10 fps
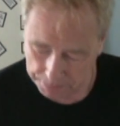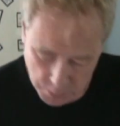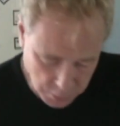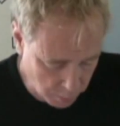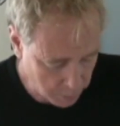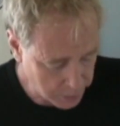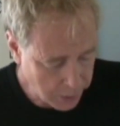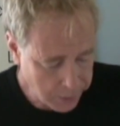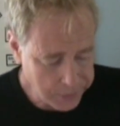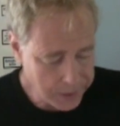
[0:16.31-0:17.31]
You know,
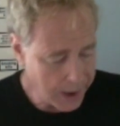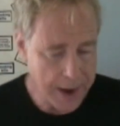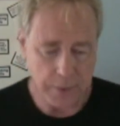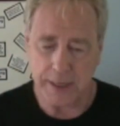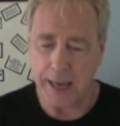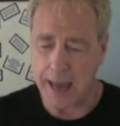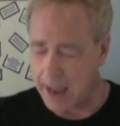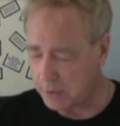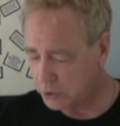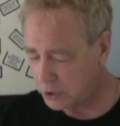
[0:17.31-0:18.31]
I don't care
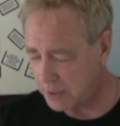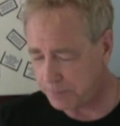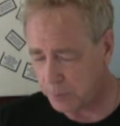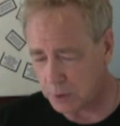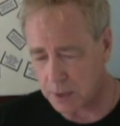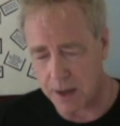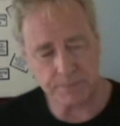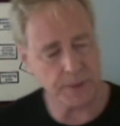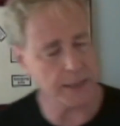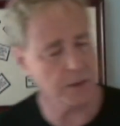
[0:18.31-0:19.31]
how simple or
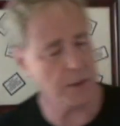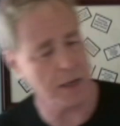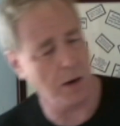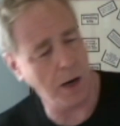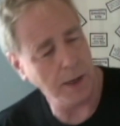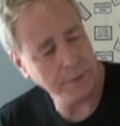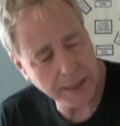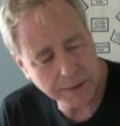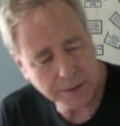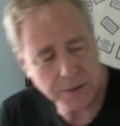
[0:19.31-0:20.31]
complex they are.
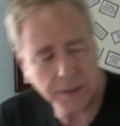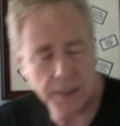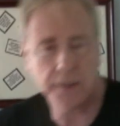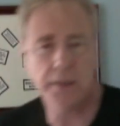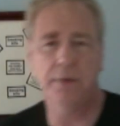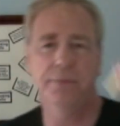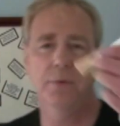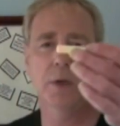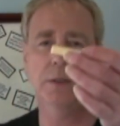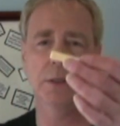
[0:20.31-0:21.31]
Take this silly thing,
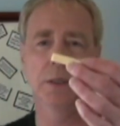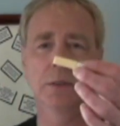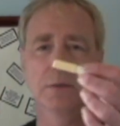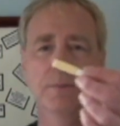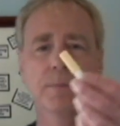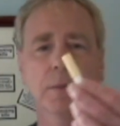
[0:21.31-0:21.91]
for instance.